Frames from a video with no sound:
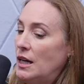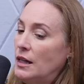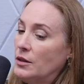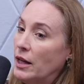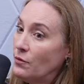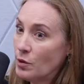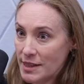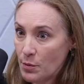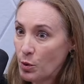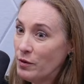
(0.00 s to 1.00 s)
Uh, like for
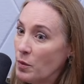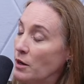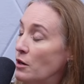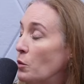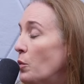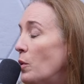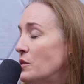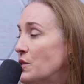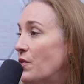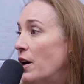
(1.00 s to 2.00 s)
example, we've partnered with
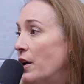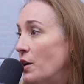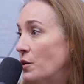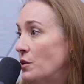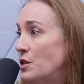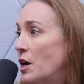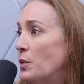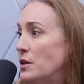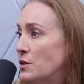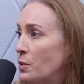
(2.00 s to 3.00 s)
Wells Fargo, who's
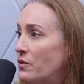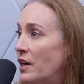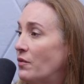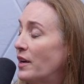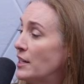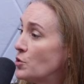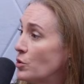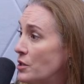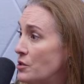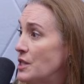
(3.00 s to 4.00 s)
helping to provide financial
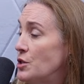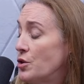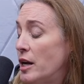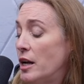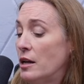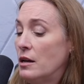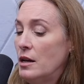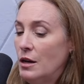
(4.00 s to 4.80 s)
literacy training.